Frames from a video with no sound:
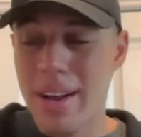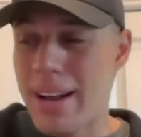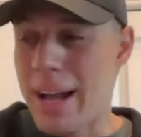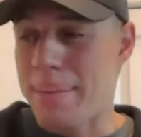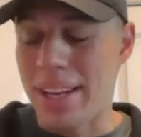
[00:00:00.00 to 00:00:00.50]

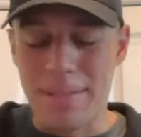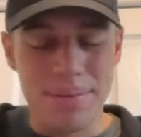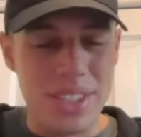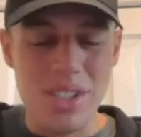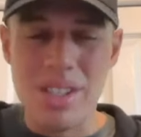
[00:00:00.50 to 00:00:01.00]
I
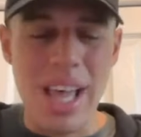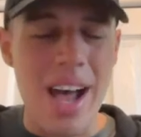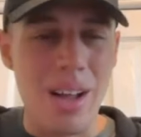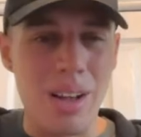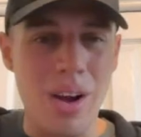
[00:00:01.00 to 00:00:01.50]
mean, just
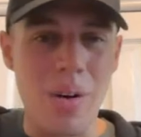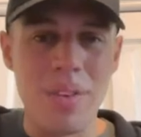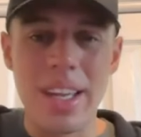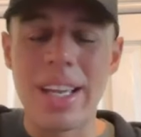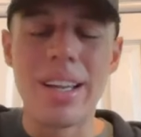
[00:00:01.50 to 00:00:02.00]
that
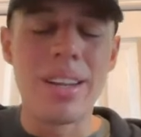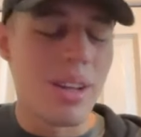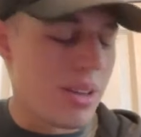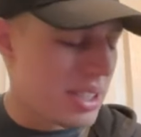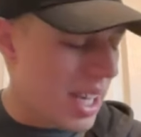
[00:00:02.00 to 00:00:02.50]
alone.
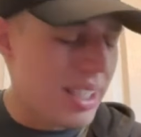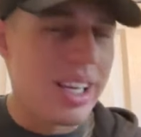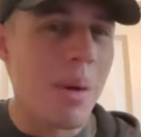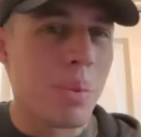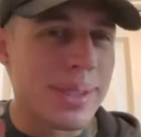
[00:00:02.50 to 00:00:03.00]
The Stanley
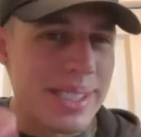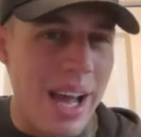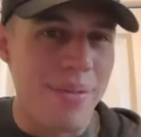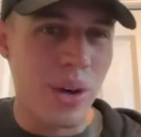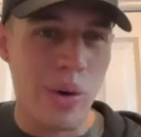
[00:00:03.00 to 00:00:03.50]
Cup was
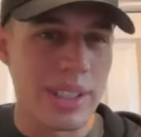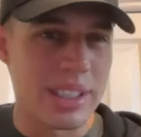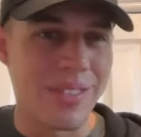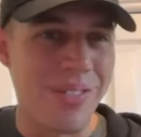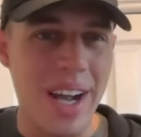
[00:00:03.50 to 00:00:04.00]
never going to
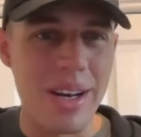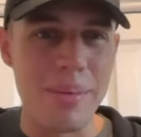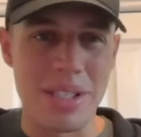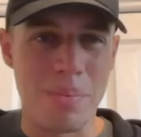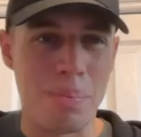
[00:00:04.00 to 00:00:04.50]
define him
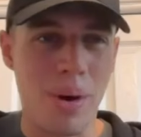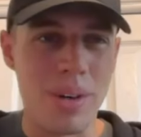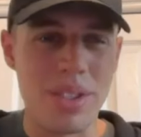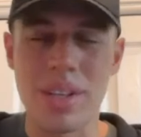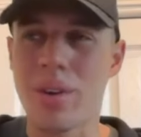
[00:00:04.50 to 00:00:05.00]
as a
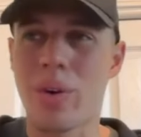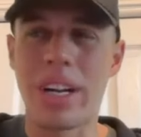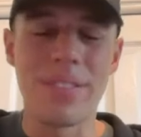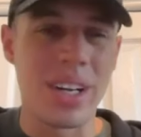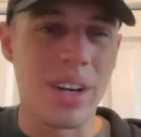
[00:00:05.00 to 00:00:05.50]
person or
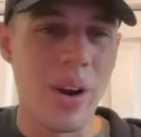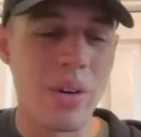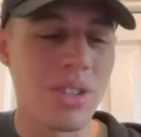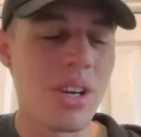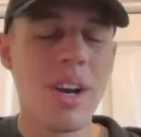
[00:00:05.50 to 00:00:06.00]
even a
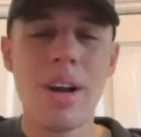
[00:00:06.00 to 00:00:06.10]
coach,